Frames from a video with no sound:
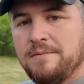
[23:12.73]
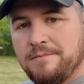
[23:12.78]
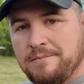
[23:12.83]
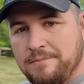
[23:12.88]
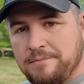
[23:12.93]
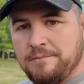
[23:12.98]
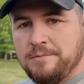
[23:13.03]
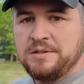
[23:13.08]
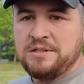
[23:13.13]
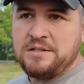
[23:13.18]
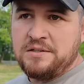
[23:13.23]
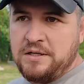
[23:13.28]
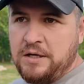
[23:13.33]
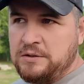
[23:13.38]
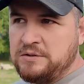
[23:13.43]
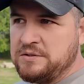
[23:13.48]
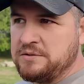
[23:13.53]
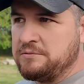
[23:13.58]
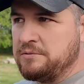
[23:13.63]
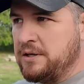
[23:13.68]
when a
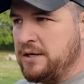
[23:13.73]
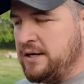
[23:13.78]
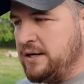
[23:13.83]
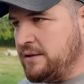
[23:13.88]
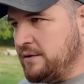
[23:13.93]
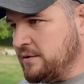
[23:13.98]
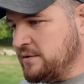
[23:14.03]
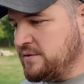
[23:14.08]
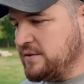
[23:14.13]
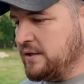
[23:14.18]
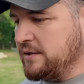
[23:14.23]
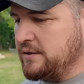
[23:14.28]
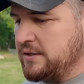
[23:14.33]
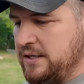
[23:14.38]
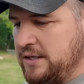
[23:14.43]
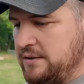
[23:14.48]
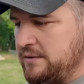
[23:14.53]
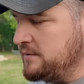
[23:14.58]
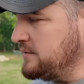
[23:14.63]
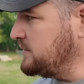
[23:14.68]
in rut, they'll start
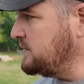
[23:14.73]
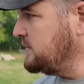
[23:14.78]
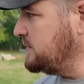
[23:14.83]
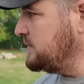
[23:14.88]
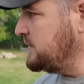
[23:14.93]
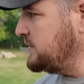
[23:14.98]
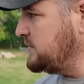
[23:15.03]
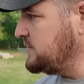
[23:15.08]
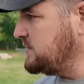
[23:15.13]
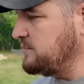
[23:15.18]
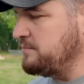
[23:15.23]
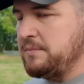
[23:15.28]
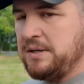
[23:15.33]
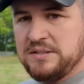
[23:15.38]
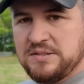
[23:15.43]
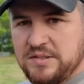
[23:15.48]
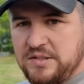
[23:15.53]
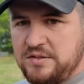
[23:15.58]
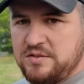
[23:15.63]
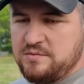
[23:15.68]
getting this
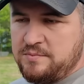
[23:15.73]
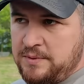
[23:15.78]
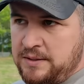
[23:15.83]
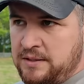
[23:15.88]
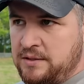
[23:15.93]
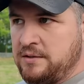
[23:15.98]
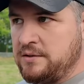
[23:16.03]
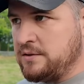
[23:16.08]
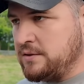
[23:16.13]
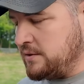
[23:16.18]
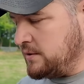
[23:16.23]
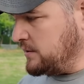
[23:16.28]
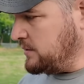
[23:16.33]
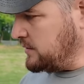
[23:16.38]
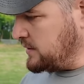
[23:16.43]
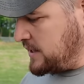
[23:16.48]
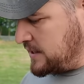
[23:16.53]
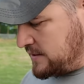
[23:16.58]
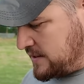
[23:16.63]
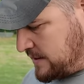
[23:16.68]
musky smell and
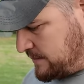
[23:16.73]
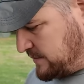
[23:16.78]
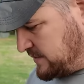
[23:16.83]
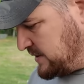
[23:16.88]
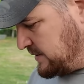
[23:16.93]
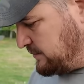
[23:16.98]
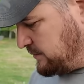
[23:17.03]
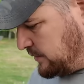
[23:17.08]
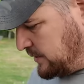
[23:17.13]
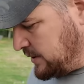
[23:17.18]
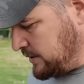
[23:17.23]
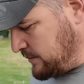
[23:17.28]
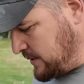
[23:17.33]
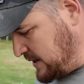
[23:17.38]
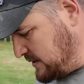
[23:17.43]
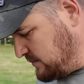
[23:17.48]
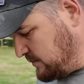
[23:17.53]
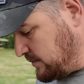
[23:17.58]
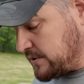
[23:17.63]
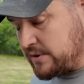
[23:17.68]
all that type of stuff. Well,
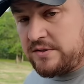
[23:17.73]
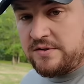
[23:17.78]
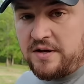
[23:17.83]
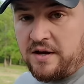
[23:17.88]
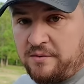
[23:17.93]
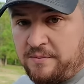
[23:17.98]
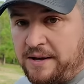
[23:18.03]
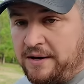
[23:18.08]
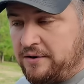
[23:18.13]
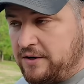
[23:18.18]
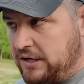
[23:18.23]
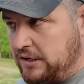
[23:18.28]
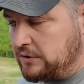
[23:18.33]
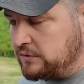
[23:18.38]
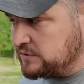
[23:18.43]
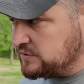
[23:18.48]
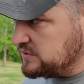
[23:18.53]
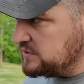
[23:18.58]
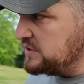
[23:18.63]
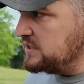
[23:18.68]
anyways, we're just talking about
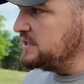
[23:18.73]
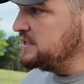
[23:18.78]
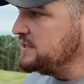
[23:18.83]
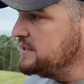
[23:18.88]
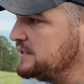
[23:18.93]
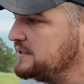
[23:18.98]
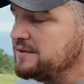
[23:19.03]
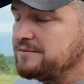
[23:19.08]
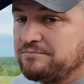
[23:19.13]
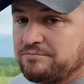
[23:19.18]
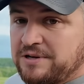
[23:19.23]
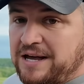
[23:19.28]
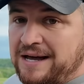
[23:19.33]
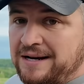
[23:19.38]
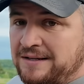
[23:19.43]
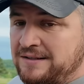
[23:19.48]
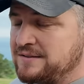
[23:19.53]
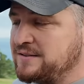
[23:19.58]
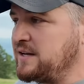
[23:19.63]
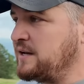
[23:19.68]
goats.
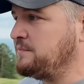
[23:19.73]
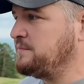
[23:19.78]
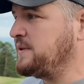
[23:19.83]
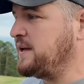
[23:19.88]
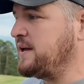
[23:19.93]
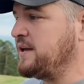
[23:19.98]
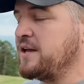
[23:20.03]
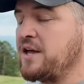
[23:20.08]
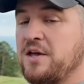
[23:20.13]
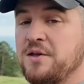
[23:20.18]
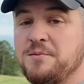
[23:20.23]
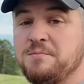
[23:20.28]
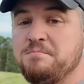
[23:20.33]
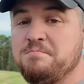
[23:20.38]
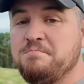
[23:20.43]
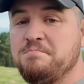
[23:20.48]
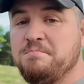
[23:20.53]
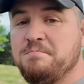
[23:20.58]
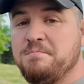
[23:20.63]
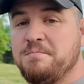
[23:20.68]
Kind of the same thing.
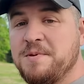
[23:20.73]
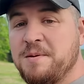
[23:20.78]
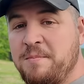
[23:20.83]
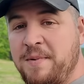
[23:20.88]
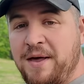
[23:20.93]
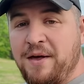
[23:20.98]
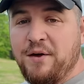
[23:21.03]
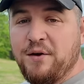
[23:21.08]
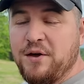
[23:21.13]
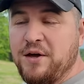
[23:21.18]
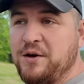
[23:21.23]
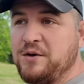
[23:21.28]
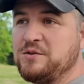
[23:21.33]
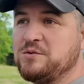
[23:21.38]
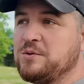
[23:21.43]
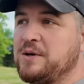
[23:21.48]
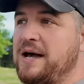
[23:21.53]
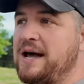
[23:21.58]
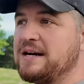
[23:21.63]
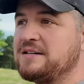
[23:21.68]
The male
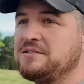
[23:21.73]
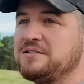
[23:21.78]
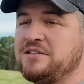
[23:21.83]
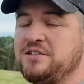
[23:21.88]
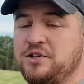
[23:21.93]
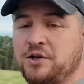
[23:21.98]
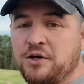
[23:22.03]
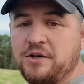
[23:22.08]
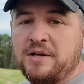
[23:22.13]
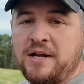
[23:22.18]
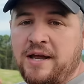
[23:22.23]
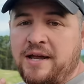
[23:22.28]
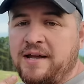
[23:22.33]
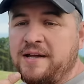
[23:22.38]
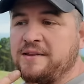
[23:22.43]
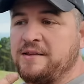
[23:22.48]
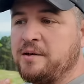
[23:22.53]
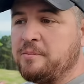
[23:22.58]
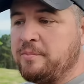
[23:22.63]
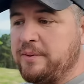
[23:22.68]
goats will actually urinate
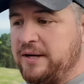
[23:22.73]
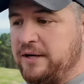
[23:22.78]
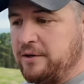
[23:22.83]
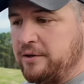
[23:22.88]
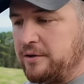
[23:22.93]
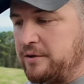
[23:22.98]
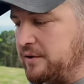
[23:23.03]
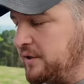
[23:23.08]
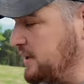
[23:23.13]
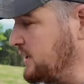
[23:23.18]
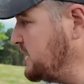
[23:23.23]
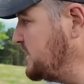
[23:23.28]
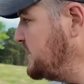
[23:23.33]
in their beard